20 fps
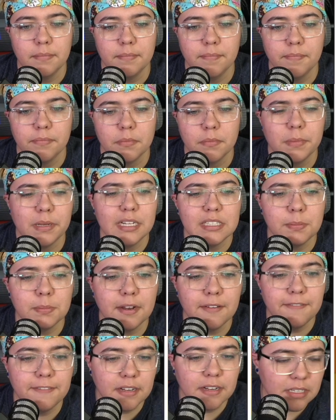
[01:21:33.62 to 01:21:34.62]
But it's been
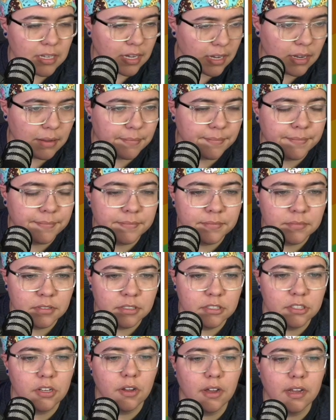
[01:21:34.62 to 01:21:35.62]
a fun time.
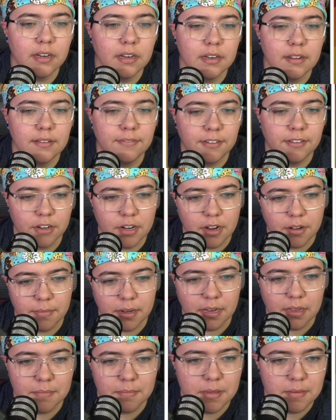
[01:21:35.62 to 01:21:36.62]
So I need to figure out my
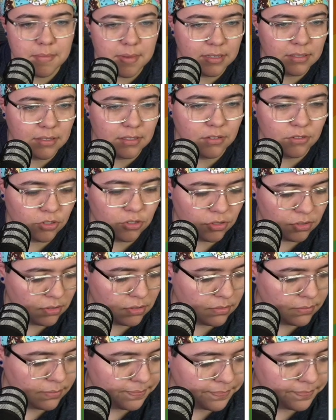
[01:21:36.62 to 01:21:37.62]
commit message.
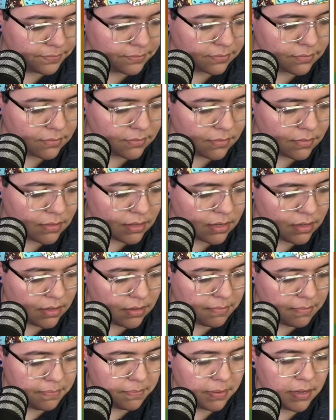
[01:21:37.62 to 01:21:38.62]

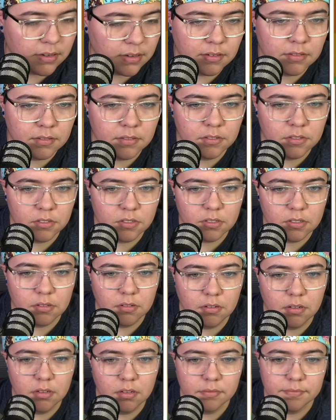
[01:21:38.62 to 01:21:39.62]
Buttons,
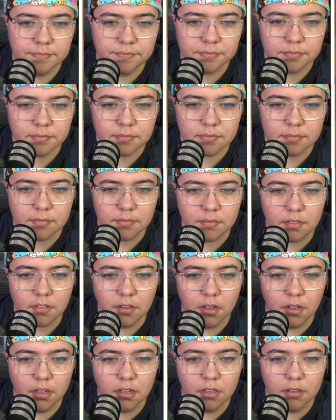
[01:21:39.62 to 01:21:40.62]

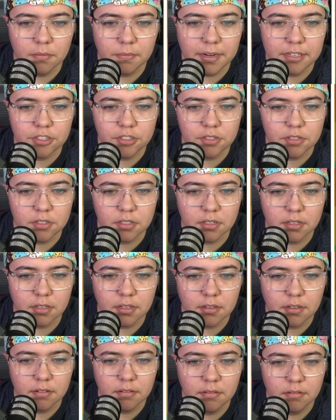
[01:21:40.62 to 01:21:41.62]
all
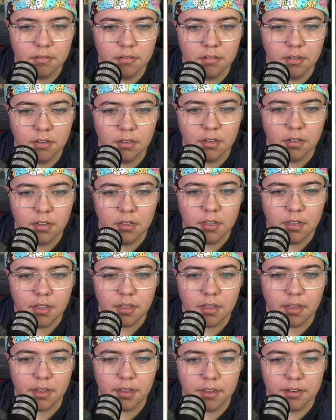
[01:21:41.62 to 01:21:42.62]
register,
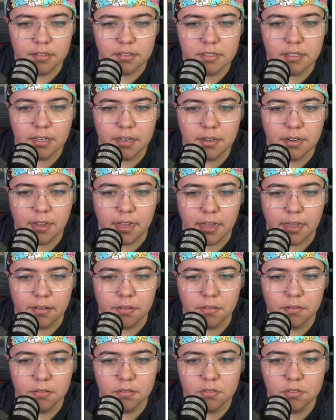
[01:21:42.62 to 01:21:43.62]
and send
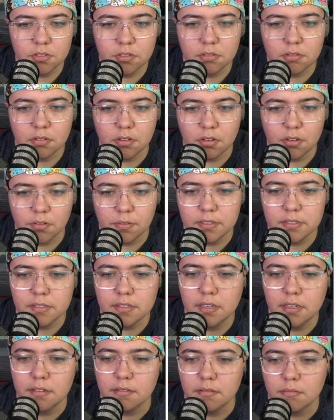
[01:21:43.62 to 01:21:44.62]
out OSC.